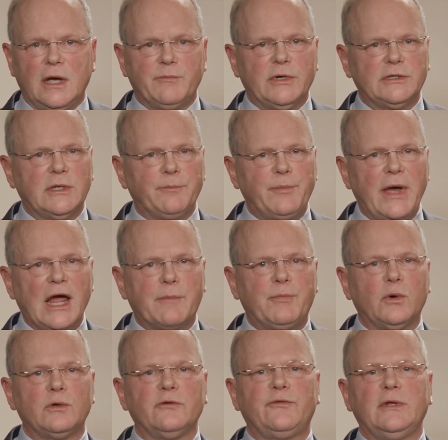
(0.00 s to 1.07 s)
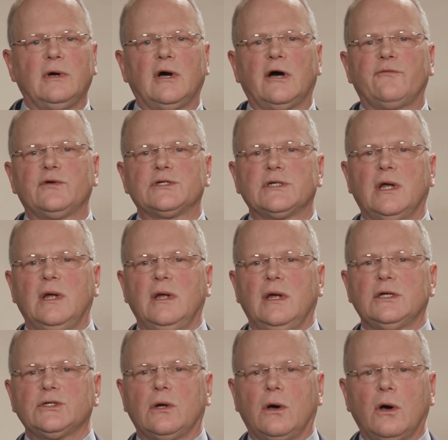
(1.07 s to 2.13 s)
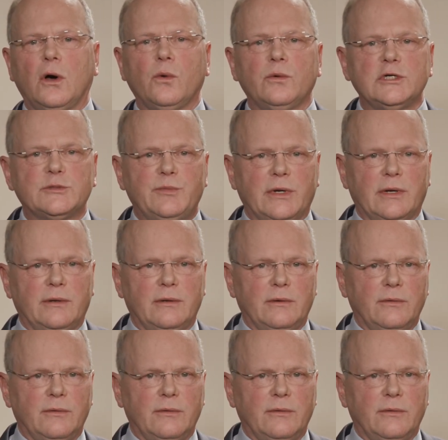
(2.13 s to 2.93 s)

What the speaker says: But the backbone of the office has always been